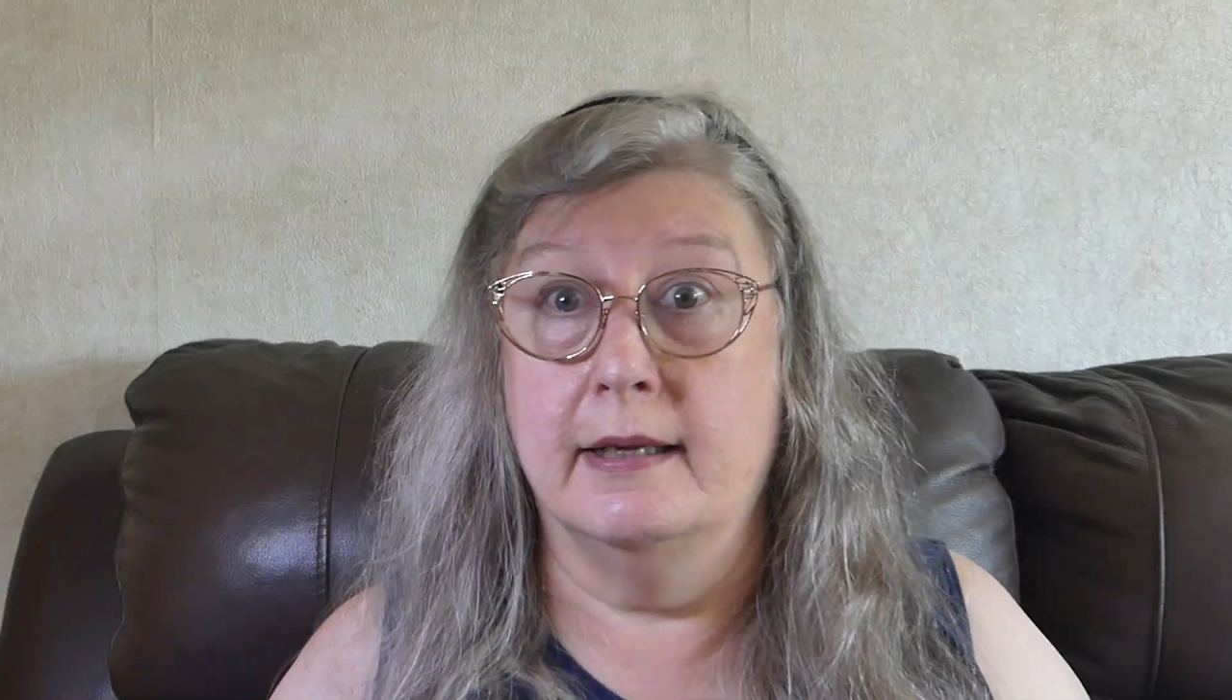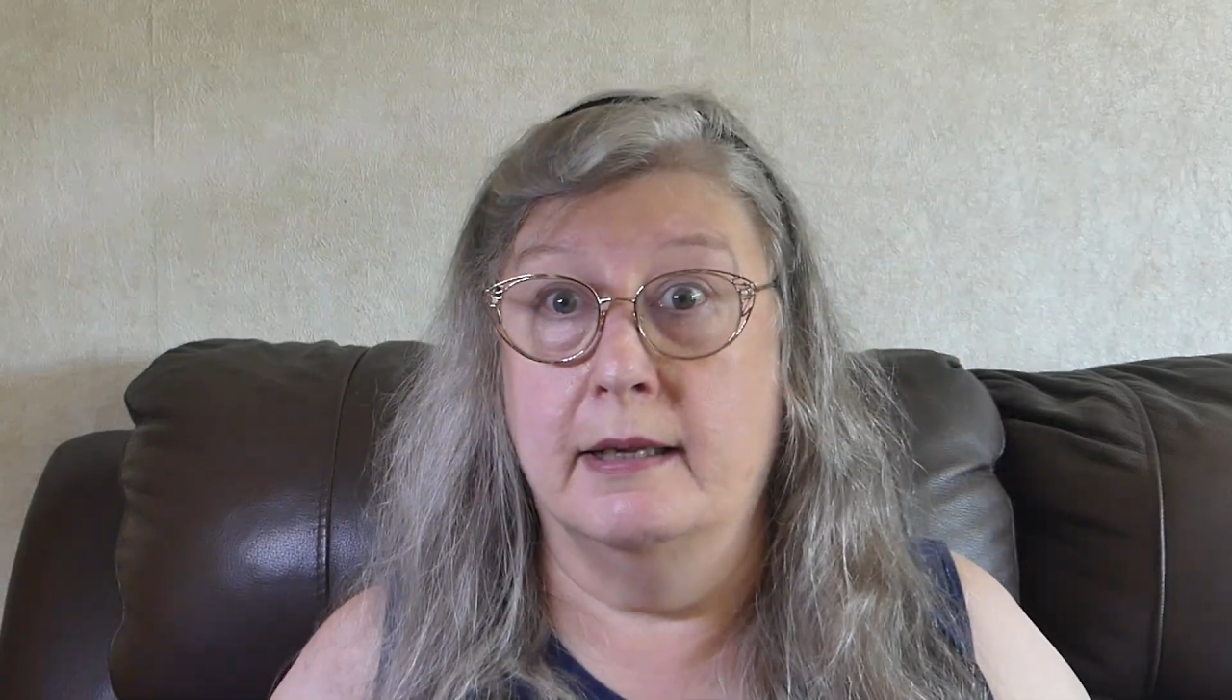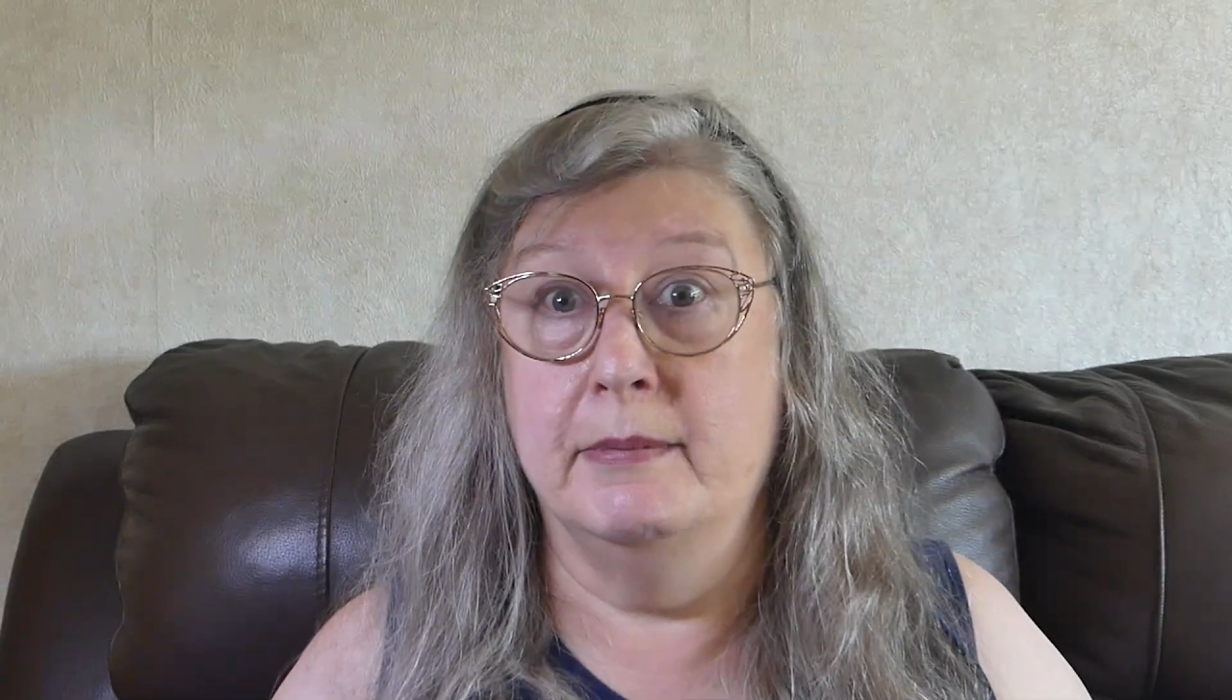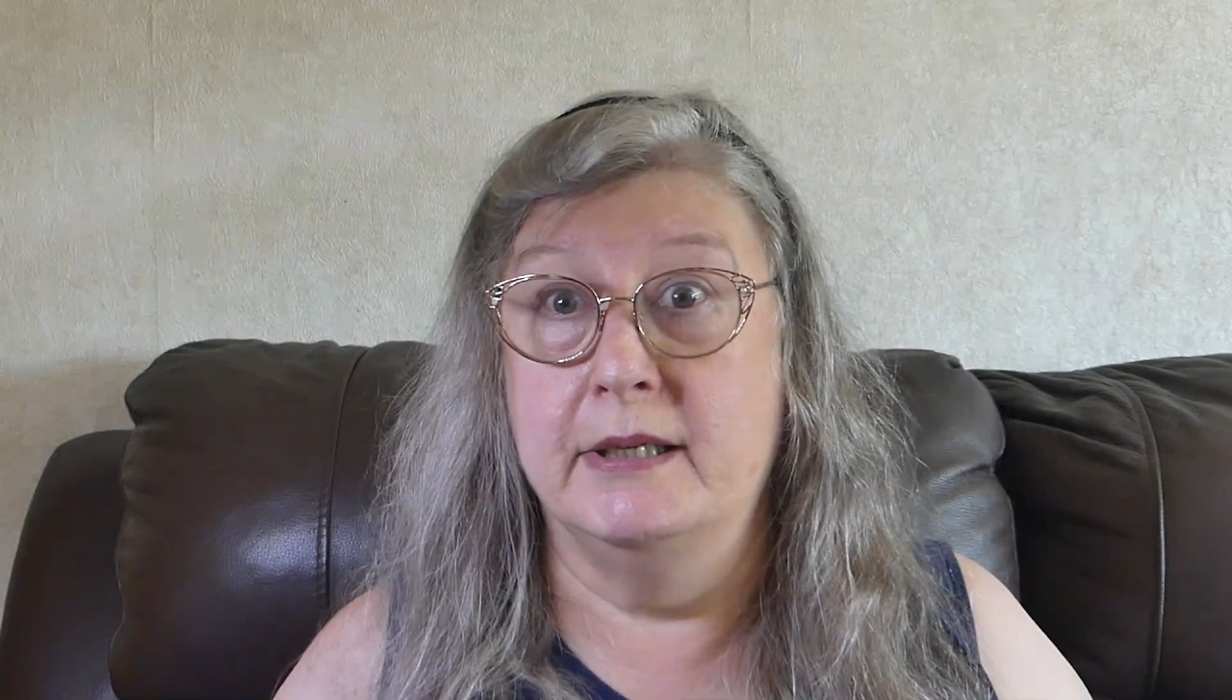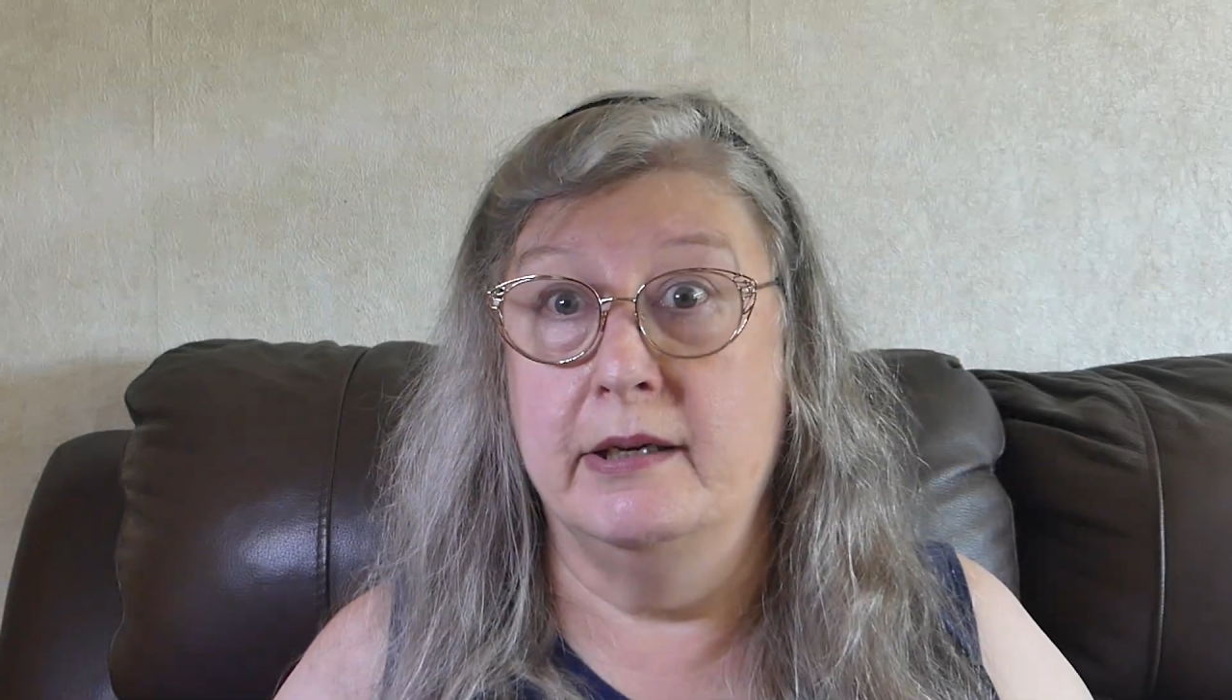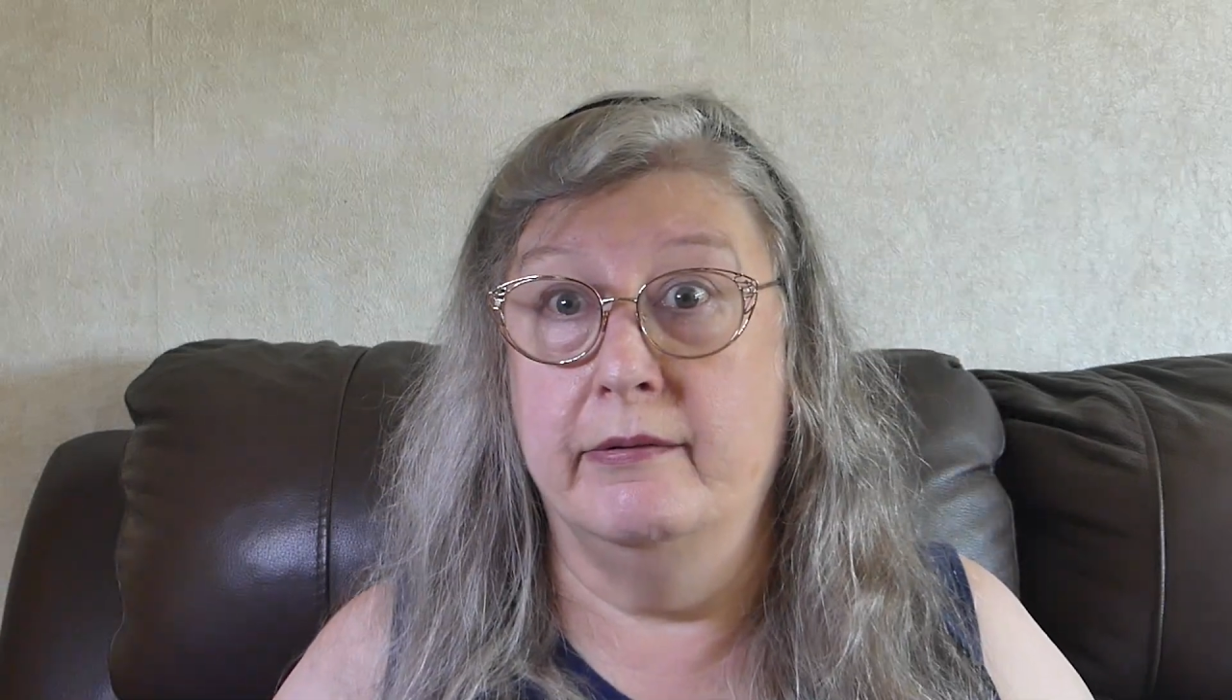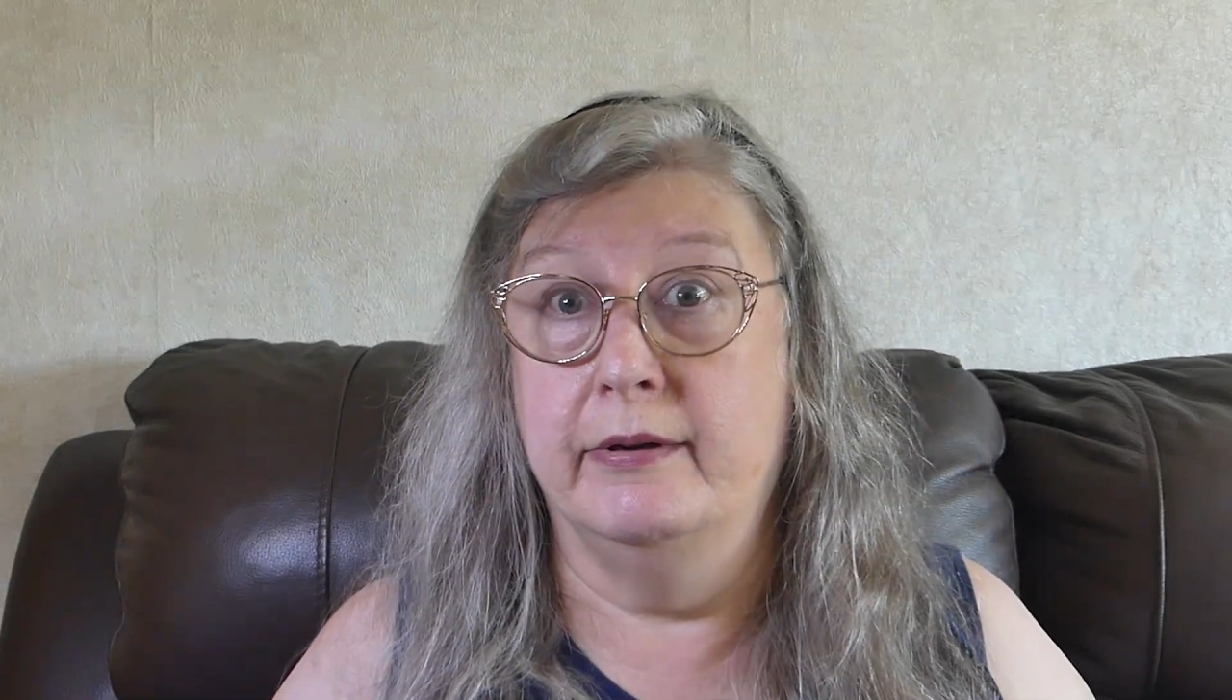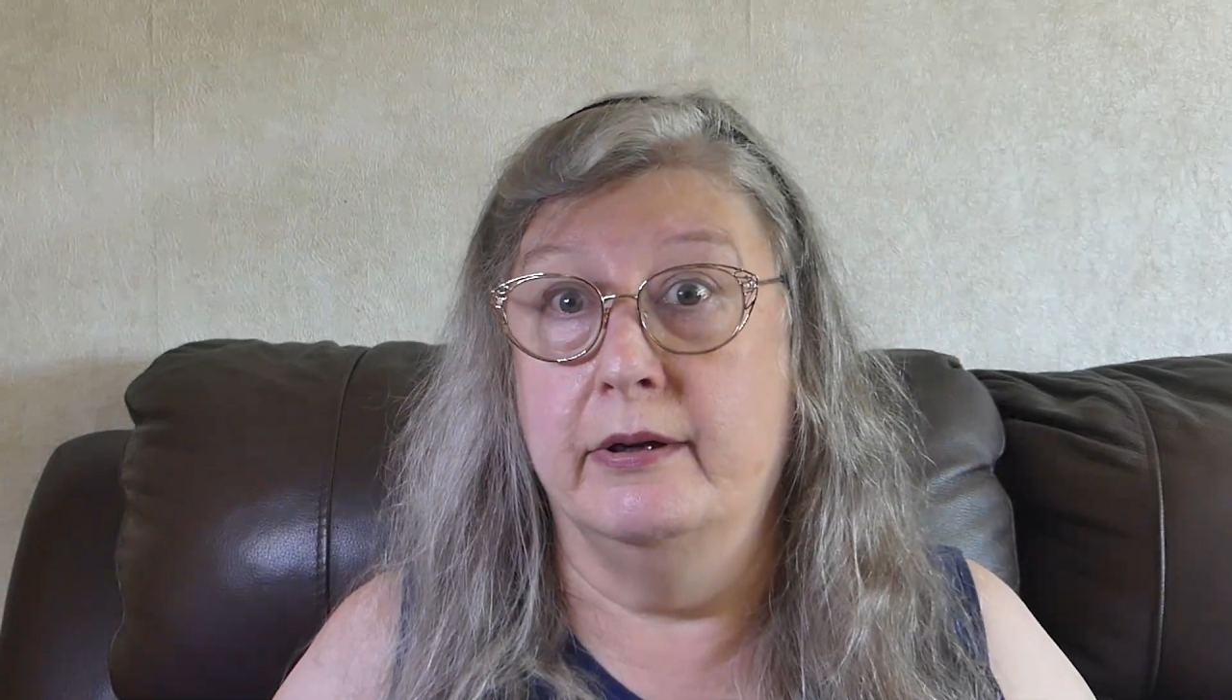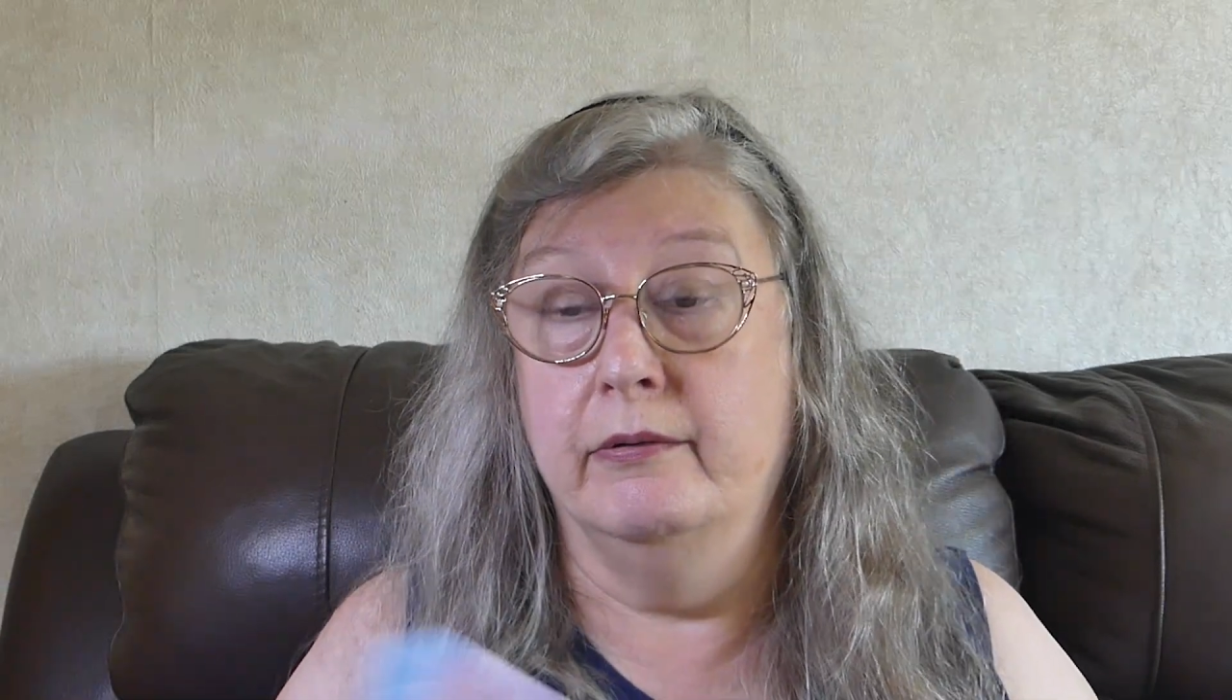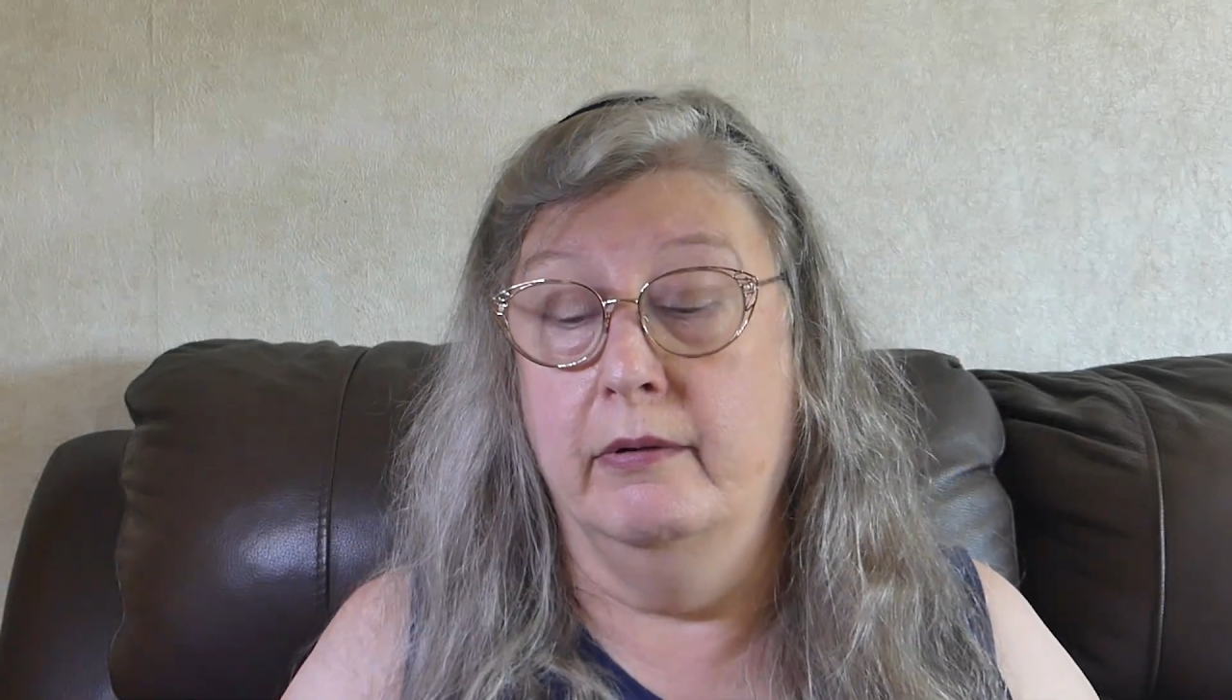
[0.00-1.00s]
the
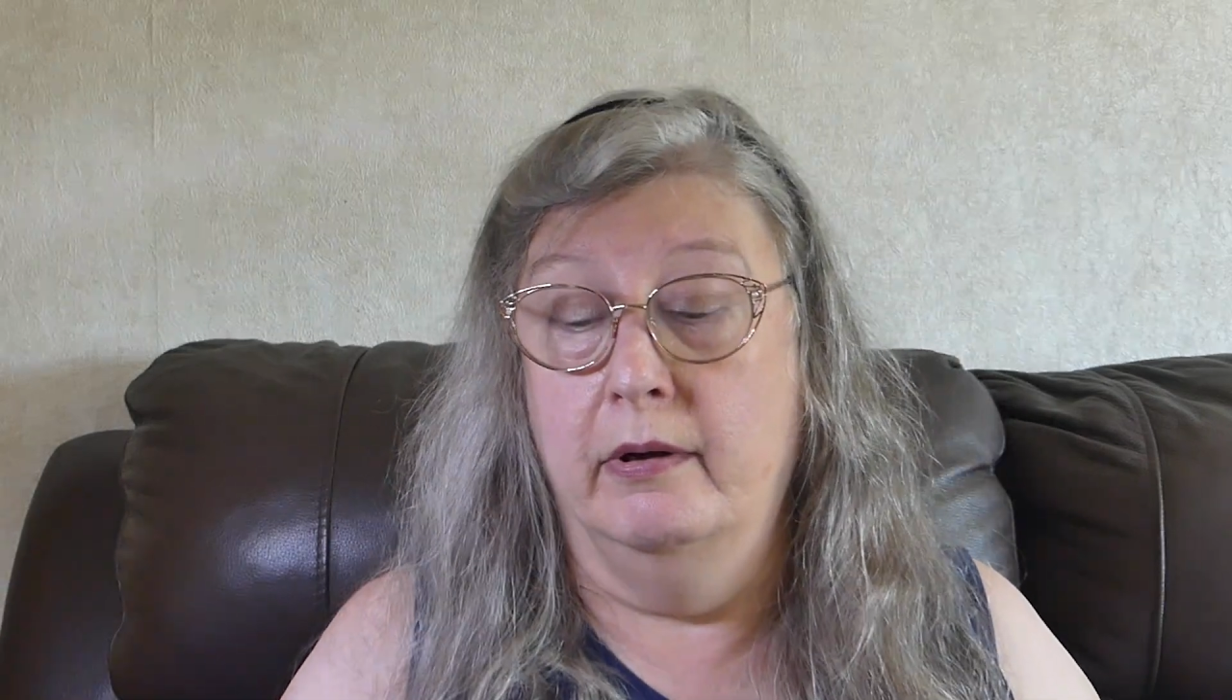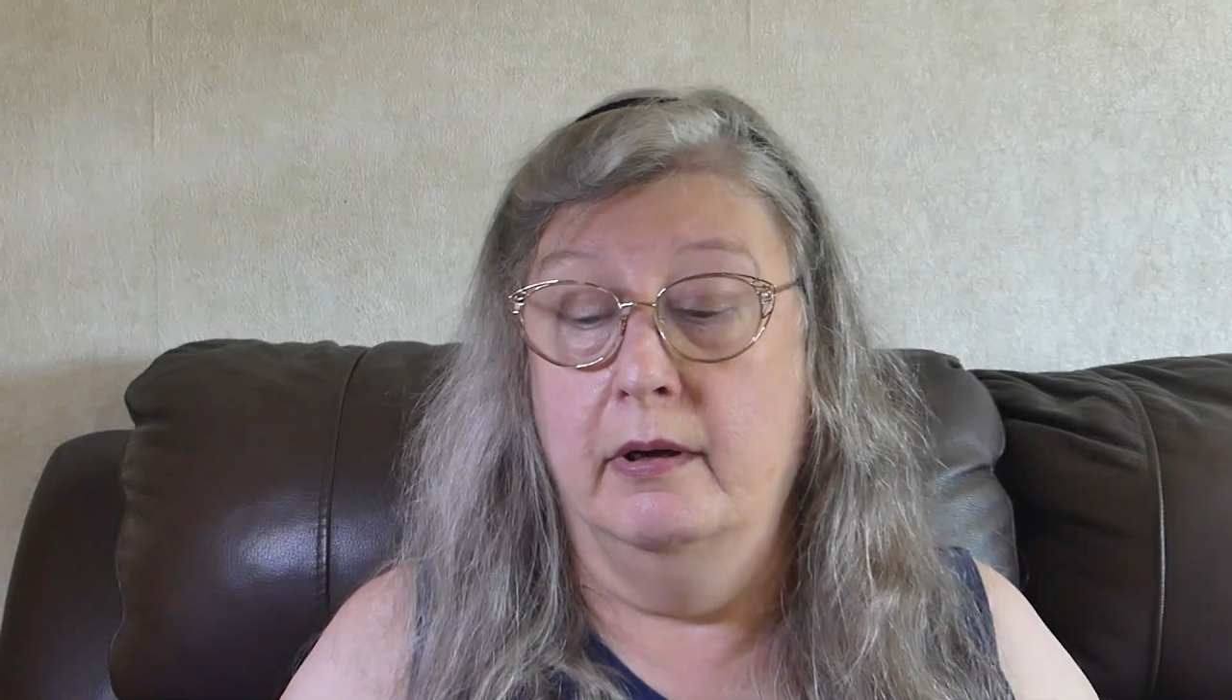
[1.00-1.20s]
material